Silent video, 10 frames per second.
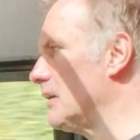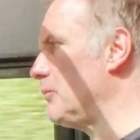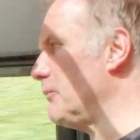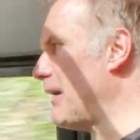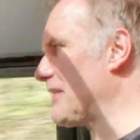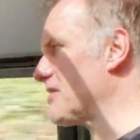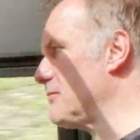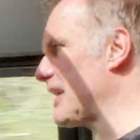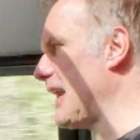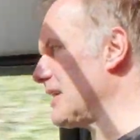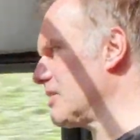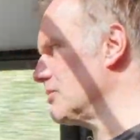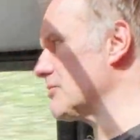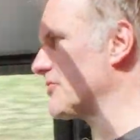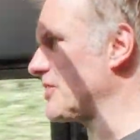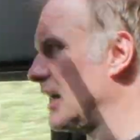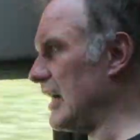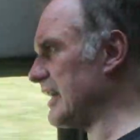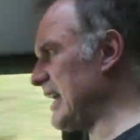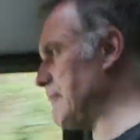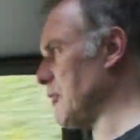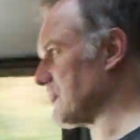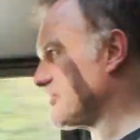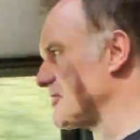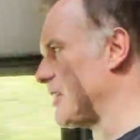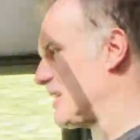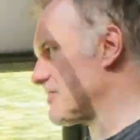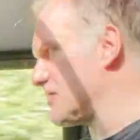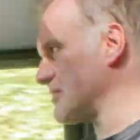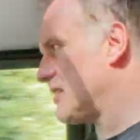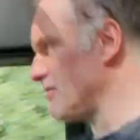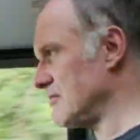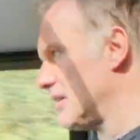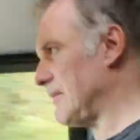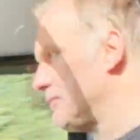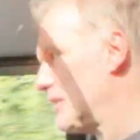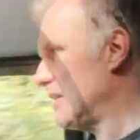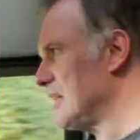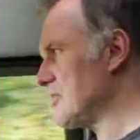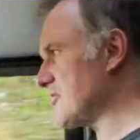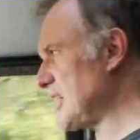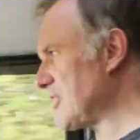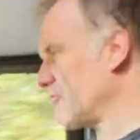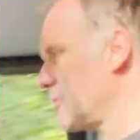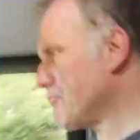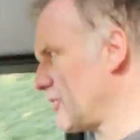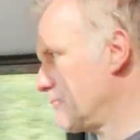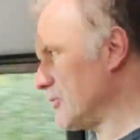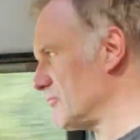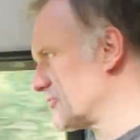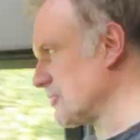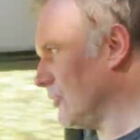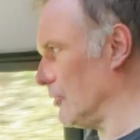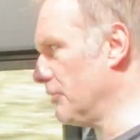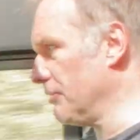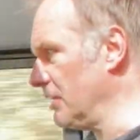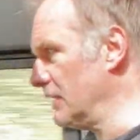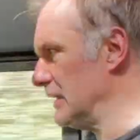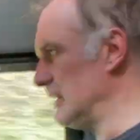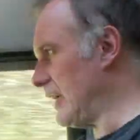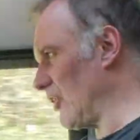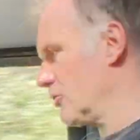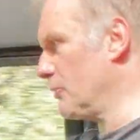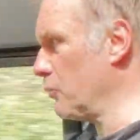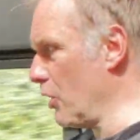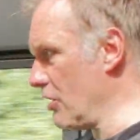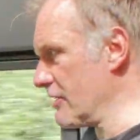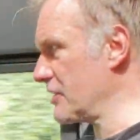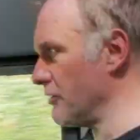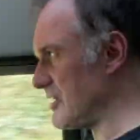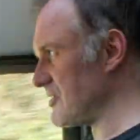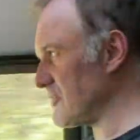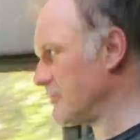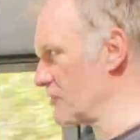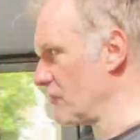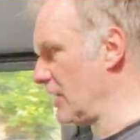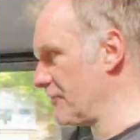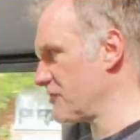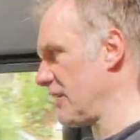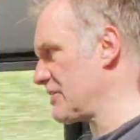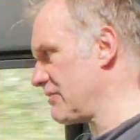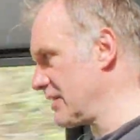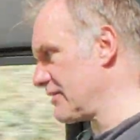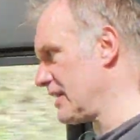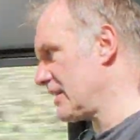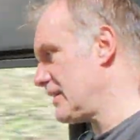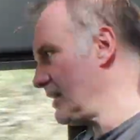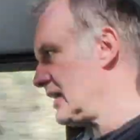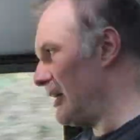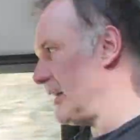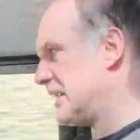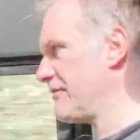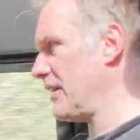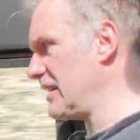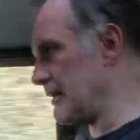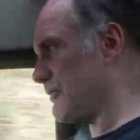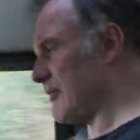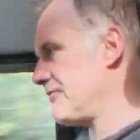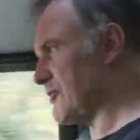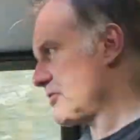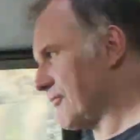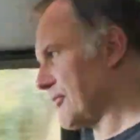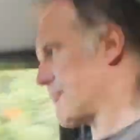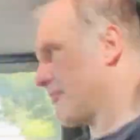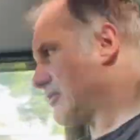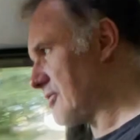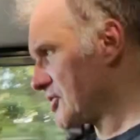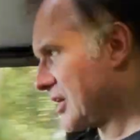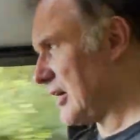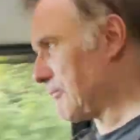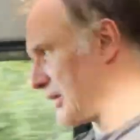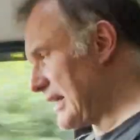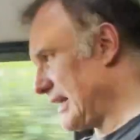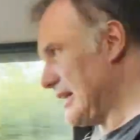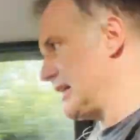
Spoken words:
But back to the mechanicals. Gearbox is nice. There's no synchro problems or horrible whirring noises from the drivetrain or anything. And if I let my foot off the throttle sharply,